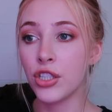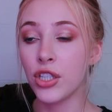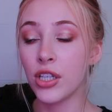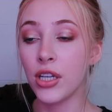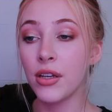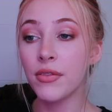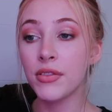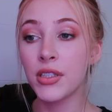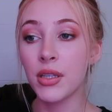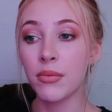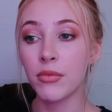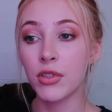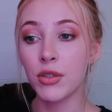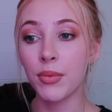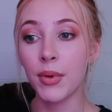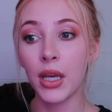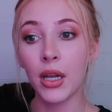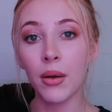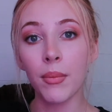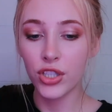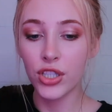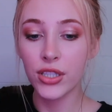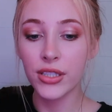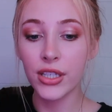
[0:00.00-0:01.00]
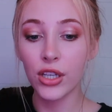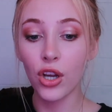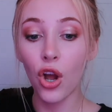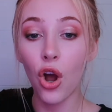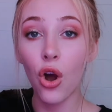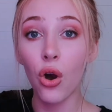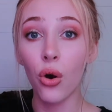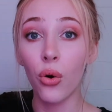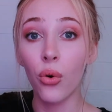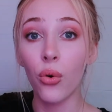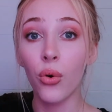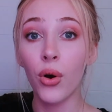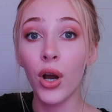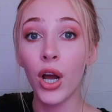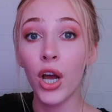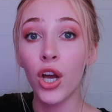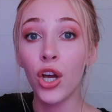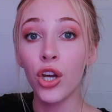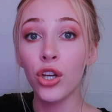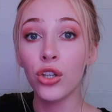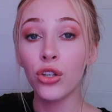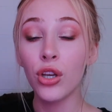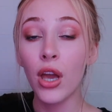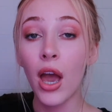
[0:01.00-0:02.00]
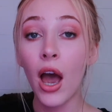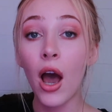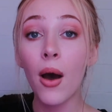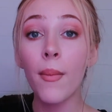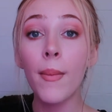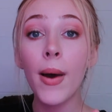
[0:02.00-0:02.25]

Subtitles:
she gives them to me, and she's like, oh, how